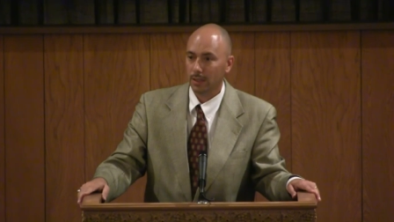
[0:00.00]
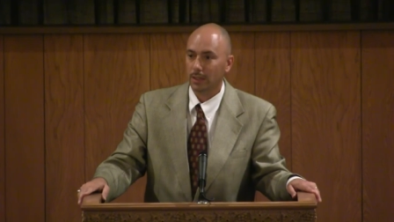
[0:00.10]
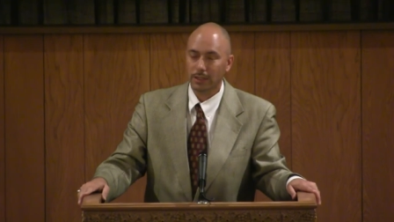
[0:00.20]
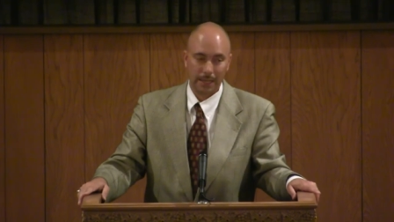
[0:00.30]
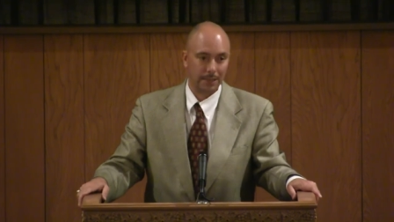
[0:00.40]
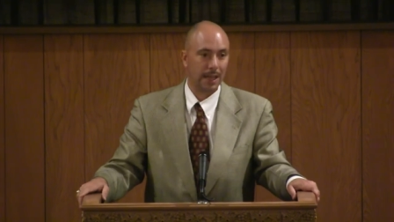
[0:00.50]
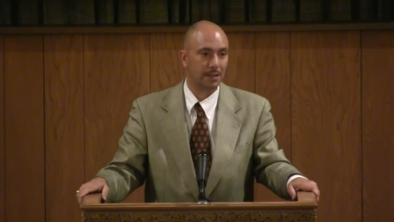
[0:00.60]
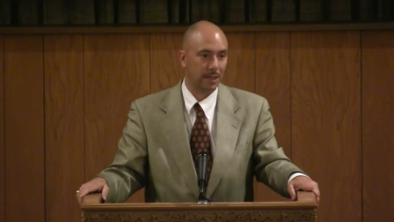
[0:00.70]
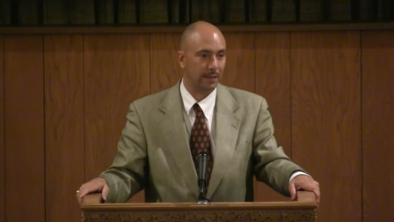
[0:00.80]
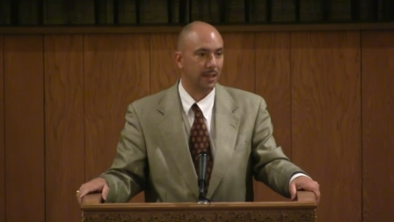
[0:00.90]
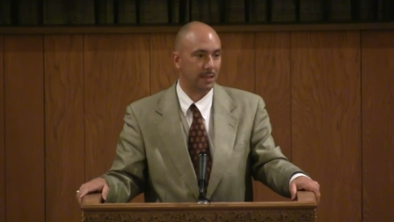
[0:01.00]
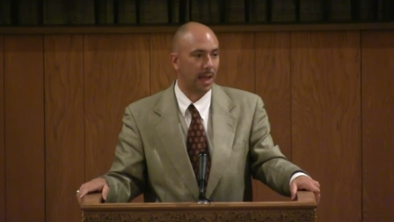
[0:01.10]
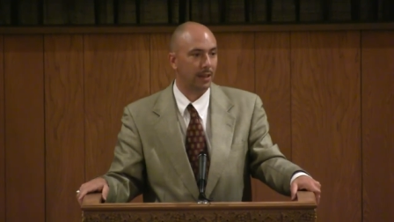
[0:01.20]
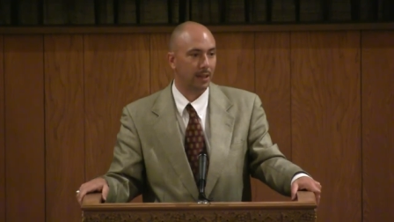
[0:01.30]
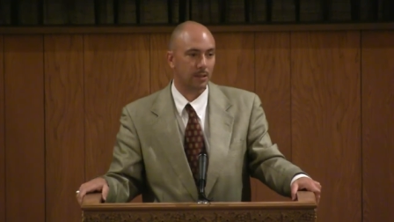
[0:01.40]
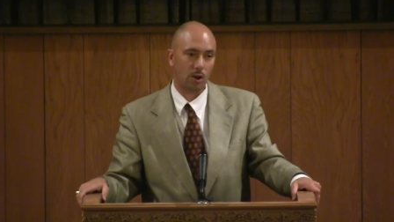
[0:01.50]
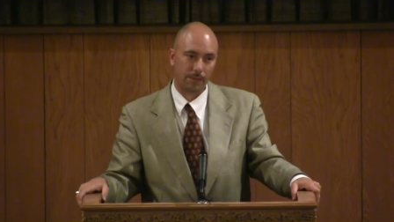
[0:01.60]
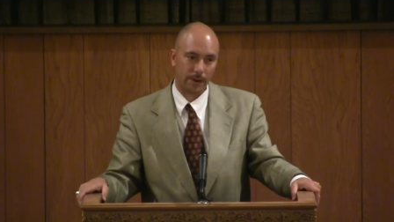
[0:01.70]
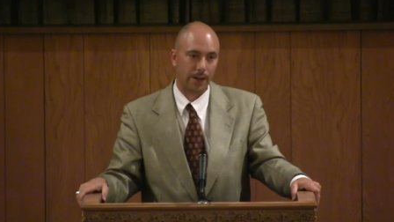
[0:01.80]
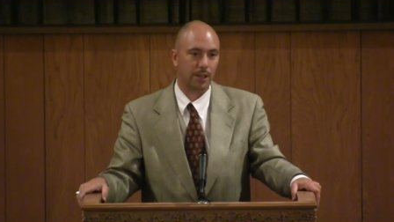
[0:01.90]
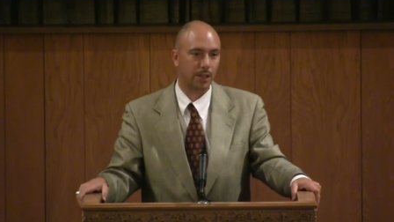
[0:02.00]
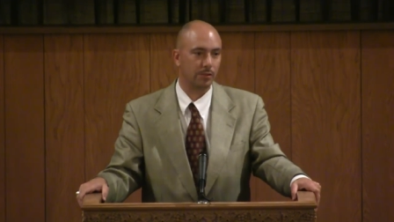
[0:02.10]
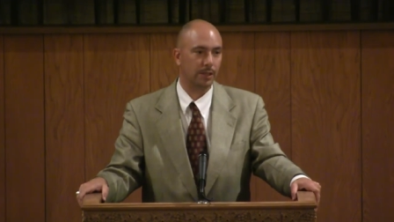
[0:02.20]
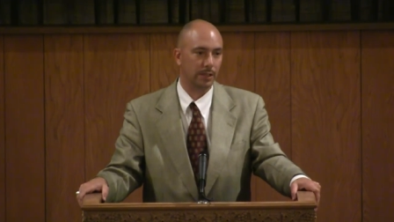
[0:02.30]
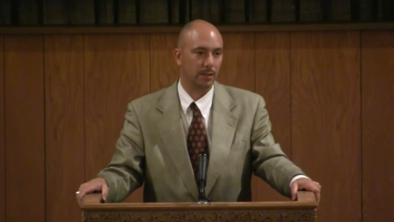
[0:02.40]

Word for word: Yes, I say these ideas are very kooky.